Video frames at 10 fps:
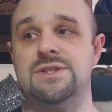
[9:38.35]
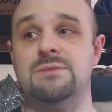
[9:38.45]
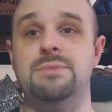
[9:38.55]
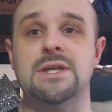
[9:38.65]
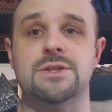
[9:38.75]
It's
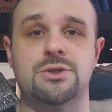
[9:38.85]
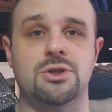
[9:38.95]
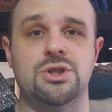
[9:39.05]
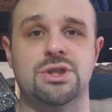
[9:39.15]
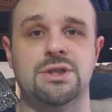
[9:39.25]
the biggest
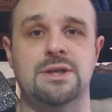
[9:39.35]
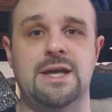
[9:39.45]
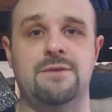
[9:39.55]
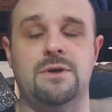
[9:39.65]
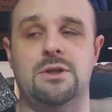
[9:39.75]
cushion
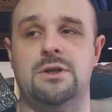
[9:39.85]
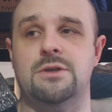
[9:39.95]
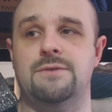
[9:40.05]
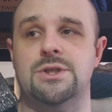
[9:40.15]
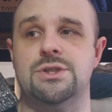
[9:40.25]
out of all our
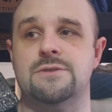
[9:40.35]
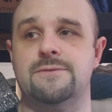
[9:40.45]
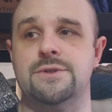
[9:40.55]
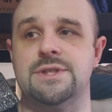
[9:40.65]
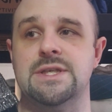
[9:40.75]
divisions
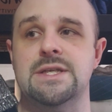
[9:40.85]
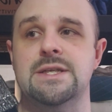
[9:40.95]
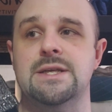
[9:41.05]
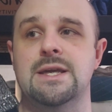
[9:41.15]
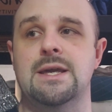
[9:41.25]
for Sahid,